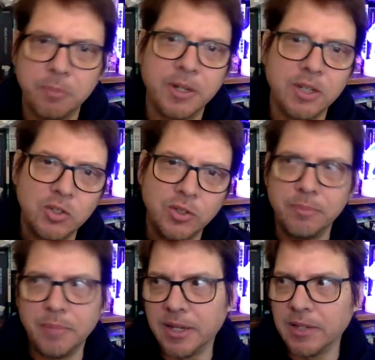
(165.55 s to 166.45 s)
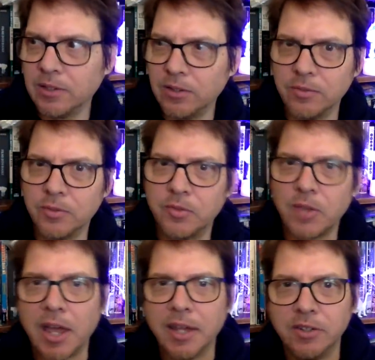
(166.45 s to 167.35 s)
and I should make a little
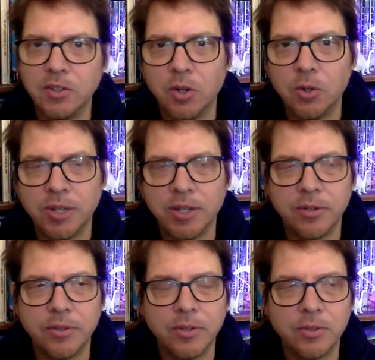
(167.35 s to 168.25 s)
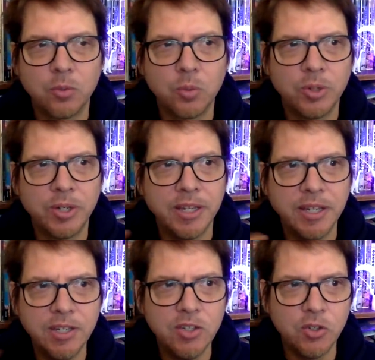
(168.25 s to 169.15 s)
side note here that the word
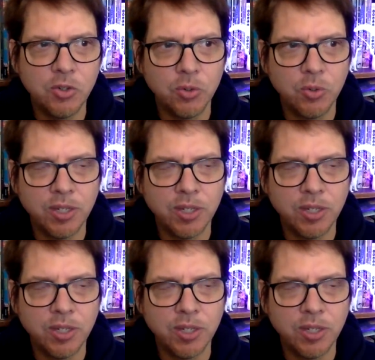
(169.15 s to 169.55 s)
Hindu